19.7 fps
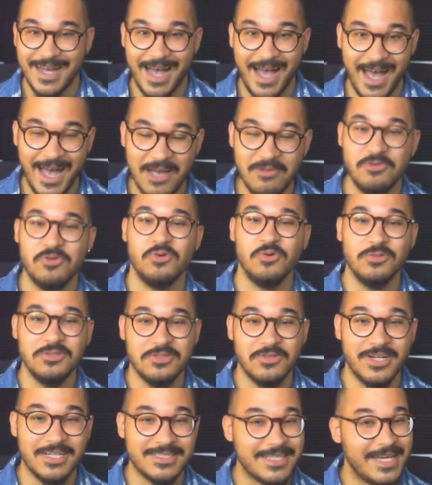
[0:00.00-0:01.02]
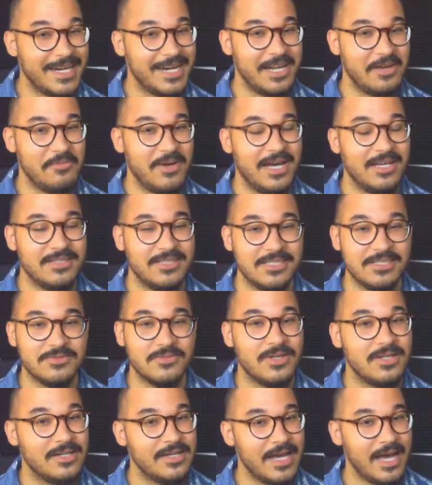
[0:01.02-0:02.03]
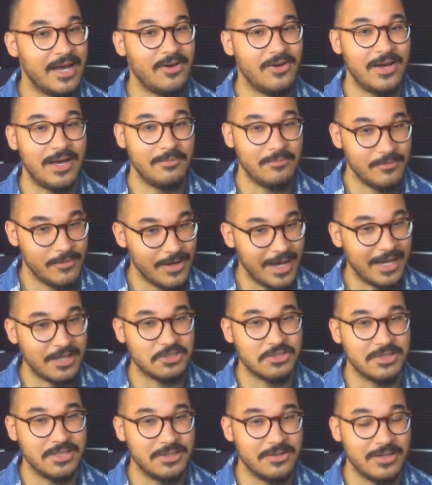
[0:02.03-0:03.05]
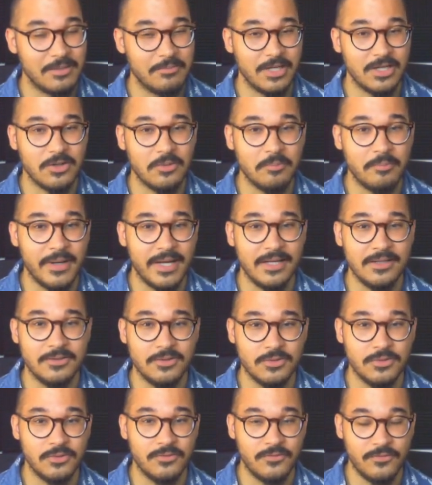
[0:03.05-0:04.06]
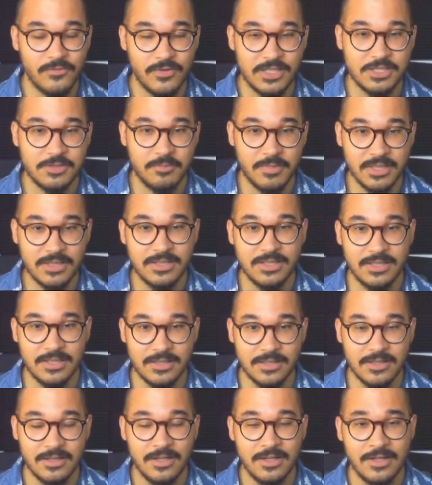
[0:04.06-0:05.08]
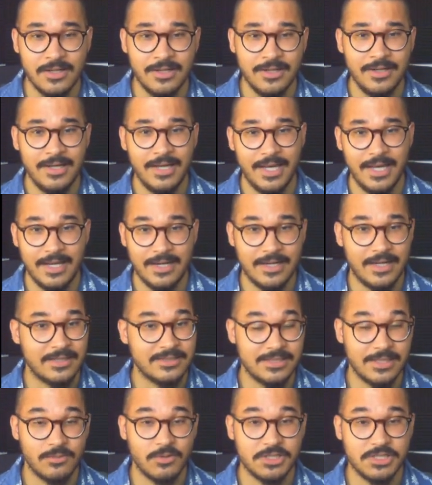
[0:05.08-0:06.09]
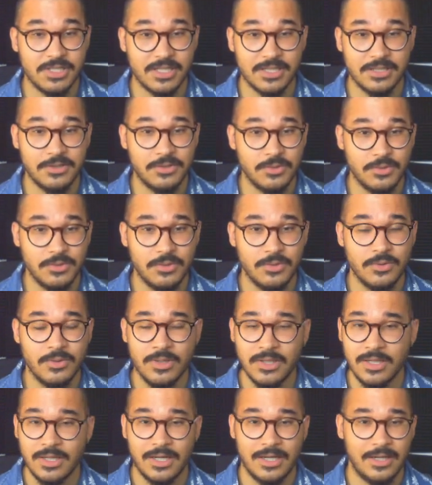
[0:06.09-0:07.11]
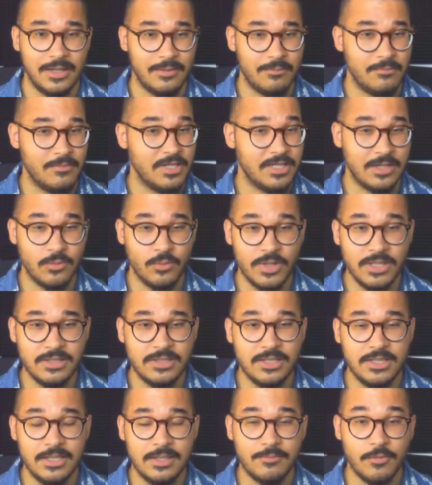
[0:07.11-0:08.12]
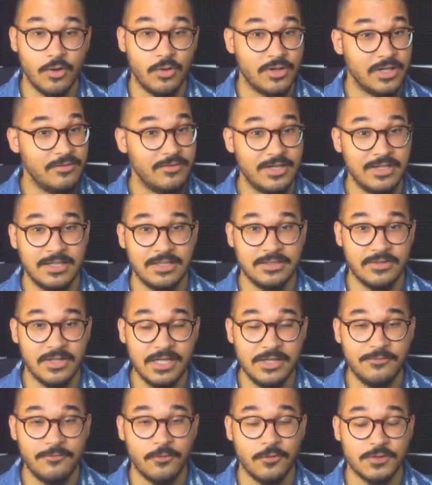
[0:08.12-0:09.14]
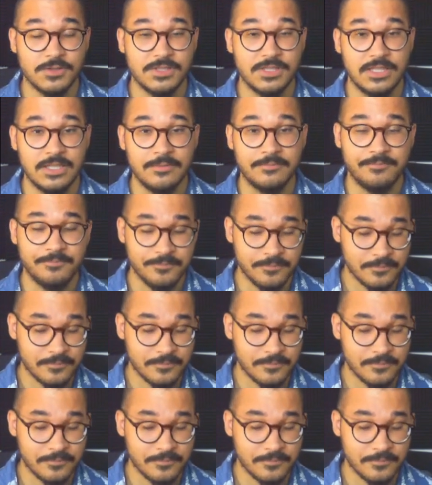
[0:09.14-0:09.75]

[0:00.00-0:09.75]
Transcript: I'm ultra excited about this one. Now I'm actually gonna be compelled to finish building her and see what she can do in a wind team or even in a drain force team.